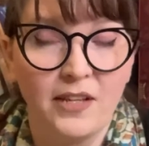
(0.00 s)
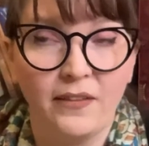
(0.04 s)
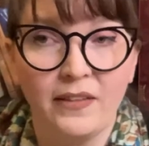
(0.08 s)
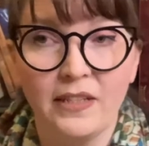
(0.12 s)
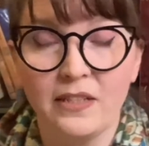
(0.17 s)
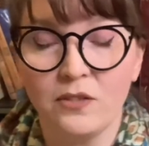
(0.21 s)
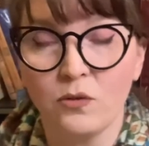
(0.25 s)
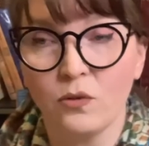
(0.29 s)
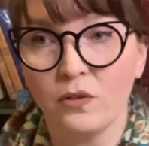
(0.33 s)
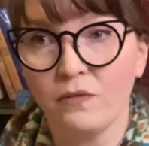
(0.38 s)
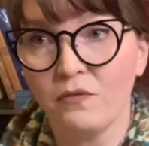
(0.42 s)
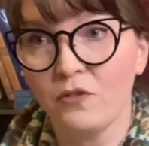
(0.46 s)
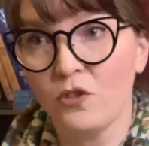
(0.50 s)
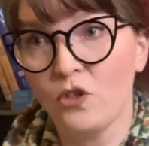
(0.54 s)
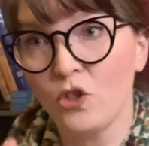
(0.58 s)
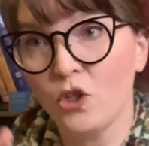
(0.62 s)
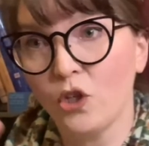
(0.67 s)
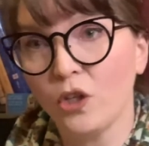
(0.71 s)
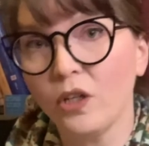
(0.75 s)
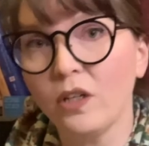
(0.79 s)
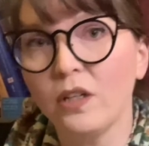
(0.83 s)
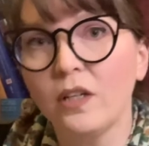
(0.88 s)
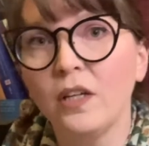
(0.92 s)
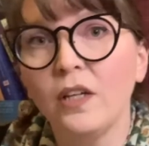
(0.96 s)
And they sort of
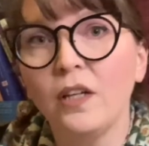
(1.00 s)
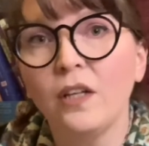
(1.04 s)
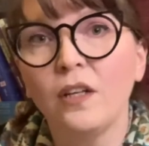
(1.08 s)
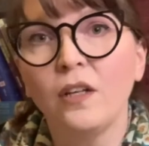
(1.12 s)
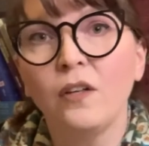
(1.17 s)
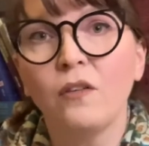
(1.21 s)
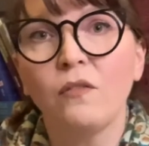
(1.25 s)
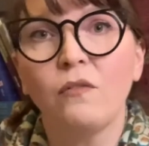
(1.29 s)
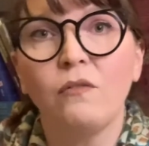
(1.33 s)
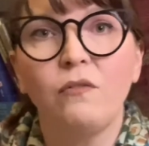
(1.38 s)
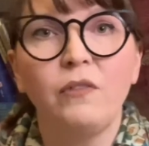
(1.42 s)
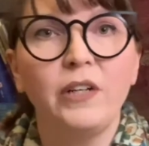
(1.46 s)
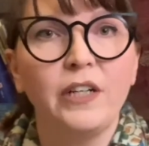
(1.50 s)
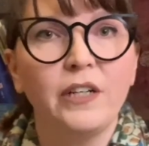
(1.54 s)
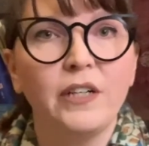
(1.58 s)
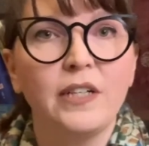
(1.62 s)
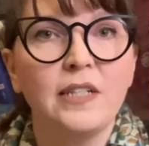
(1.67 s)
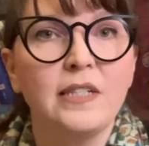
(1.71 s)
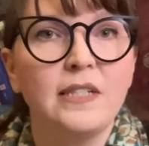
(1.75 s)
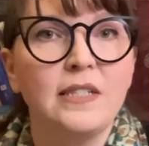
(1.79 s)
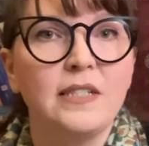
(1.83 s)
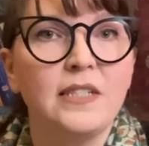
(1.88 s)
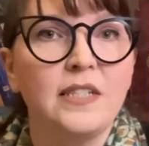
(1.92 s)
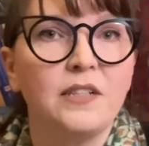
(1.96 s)
took
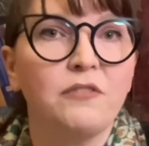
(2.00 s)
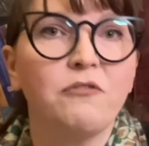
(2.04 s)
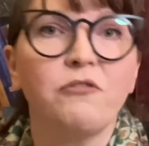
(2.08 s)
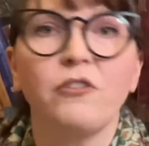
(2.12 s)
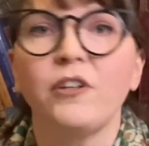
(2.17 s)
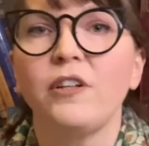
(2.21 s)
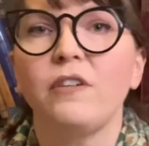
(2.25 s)
very different